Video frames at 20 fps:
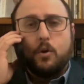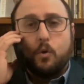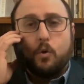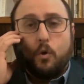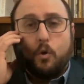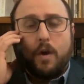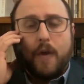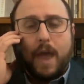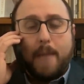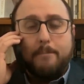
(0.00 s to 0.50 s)

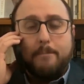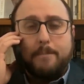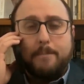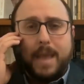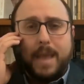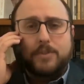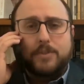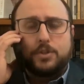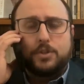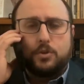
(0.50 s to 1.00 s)
or at
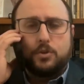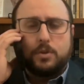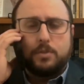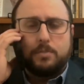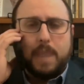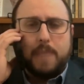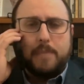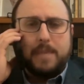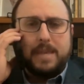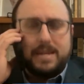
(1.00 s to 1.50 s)
best, you could
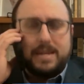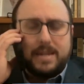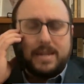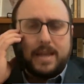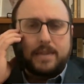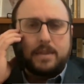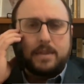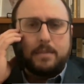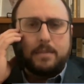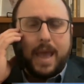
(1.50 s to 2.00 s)
maybe
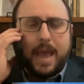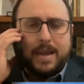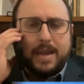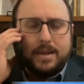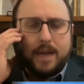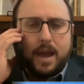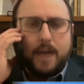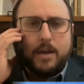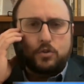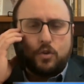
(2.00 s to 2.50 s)
indict them
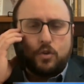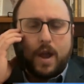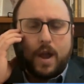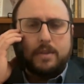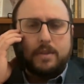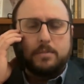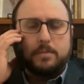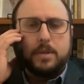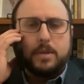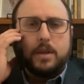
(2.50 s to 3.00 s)
and not
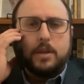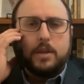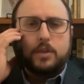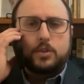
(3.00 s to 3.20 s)
try them.